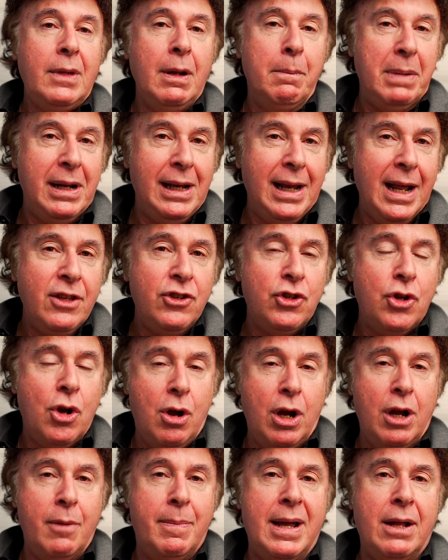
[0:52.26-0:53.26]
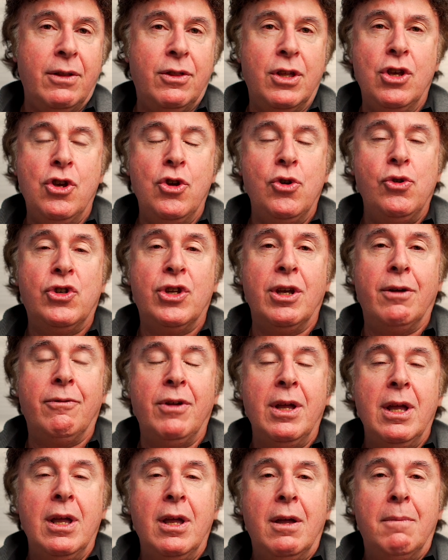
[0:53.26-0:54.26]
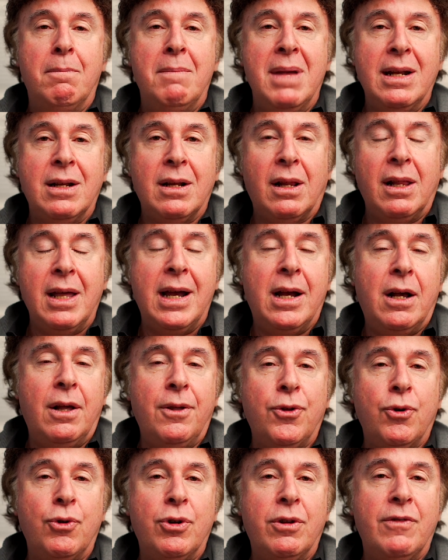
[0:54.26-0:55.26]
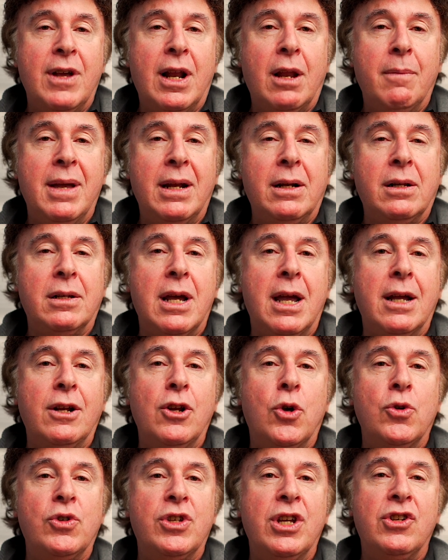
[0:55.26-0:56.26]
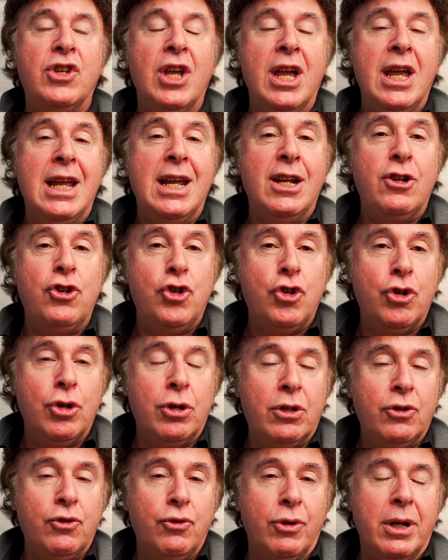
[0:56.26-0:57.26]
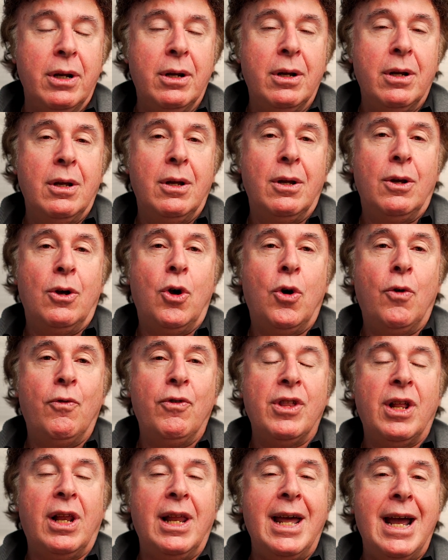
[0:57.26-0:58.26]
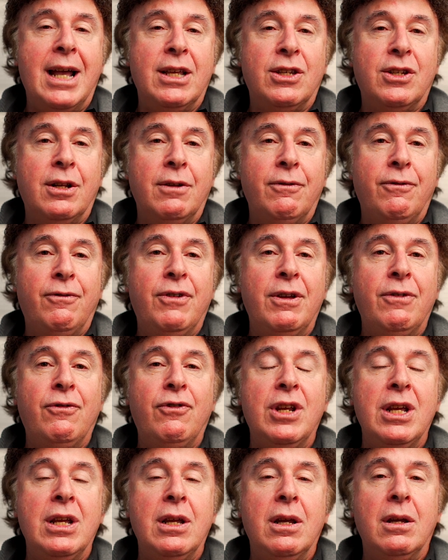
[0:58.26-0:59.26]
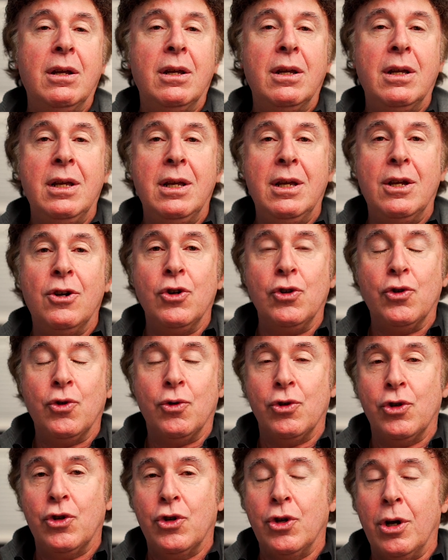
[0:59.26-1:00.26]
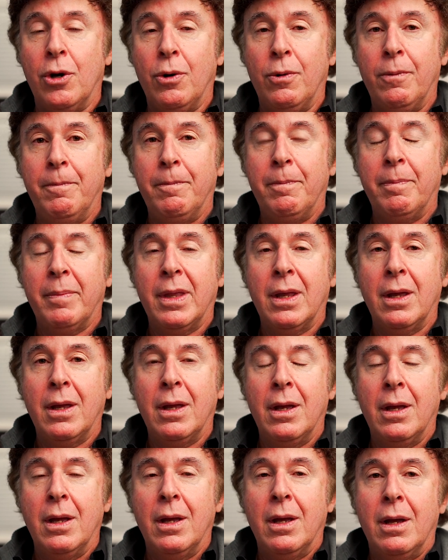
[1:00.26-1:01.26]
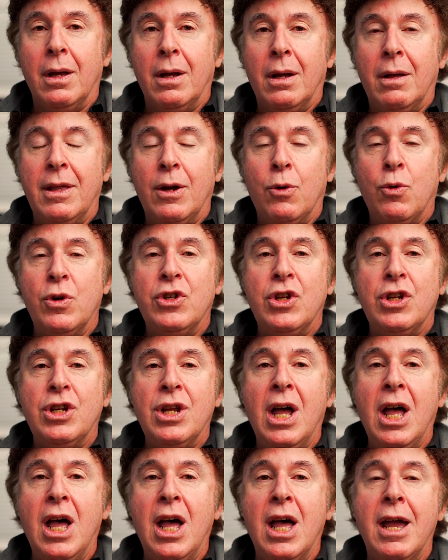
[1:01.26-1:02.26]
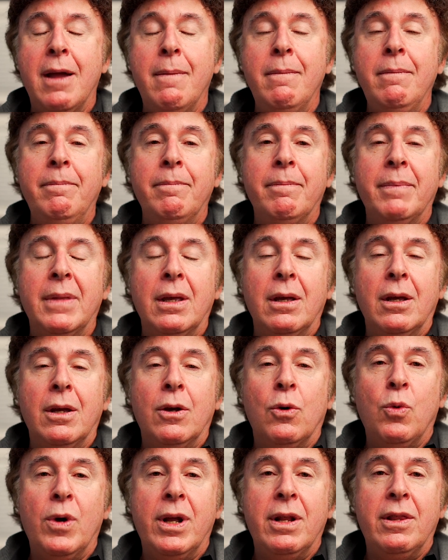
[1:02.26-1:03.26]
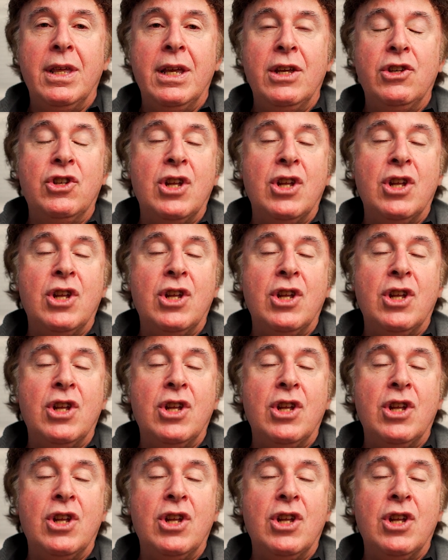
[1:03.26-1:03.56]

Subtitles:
But let's talk about the use of mental health or developmental diagnoses in children over the last 50 years or so. There was a time when these